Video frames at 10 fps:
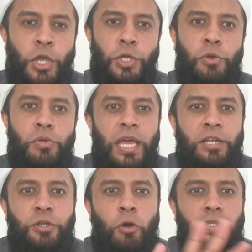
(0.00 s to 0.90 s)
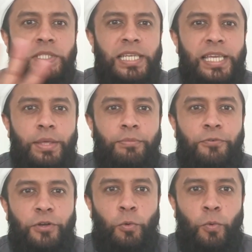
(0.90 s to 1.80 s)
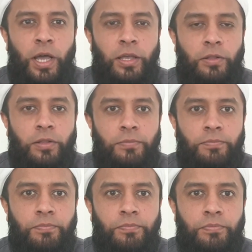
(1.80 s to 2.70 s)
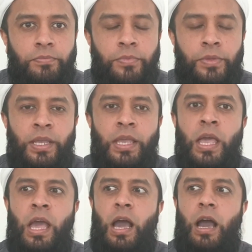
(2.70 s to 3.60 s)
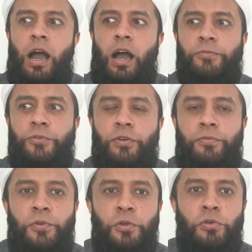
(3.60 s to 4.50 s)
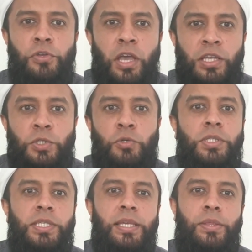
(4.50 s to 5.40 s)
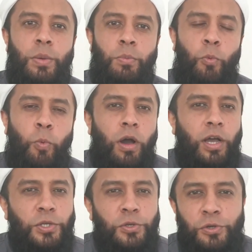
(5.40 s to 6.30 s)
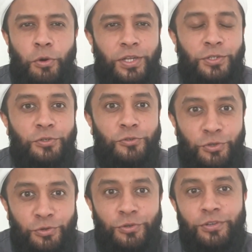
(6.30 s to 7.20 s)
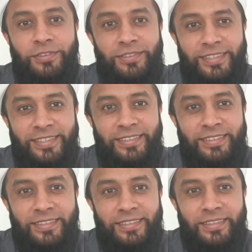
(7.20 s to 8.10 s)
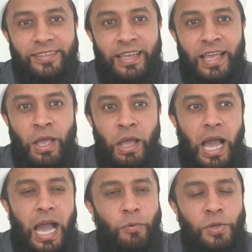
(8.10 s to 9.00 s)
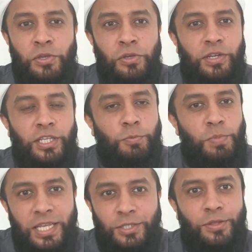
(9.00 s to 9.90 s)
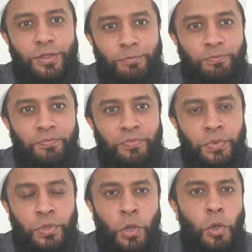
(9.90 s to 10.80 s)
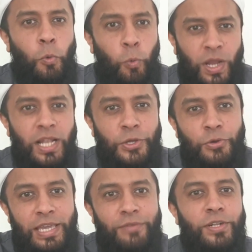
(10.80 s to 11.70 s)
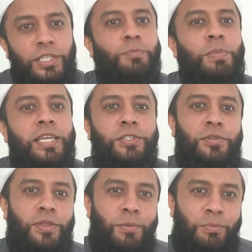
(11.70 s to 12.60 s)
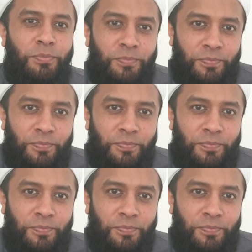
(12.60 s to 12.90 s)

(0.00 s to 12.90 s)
You then don't see them for a while. After a few years you see them. What are you going to do? How are you going to speak to them? Will you even speak to them?